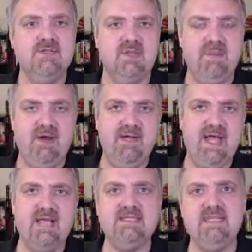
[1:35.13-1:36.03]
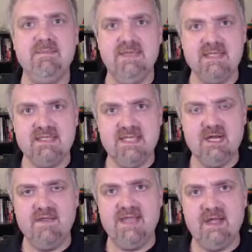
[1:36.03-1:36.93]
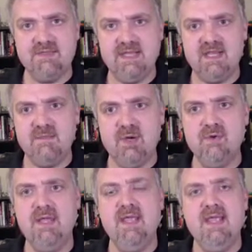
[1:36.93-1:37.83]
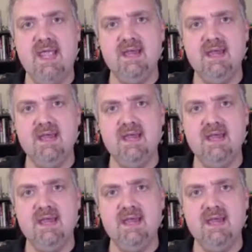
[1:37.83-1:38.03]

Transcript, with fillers: So the periosteum, think skin on the outside of the bone,